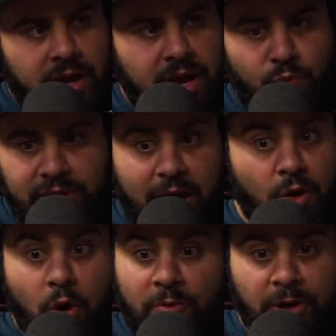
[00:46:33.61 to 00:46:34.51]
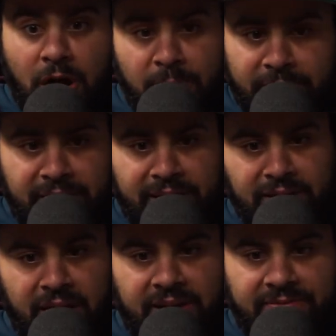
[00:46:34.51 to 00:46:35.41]
And without overcomplicating
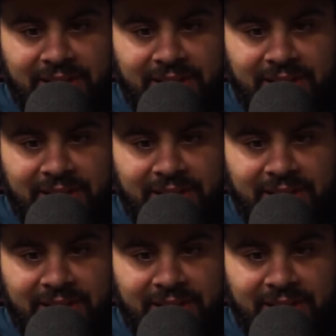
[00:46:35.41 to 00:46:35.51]
life,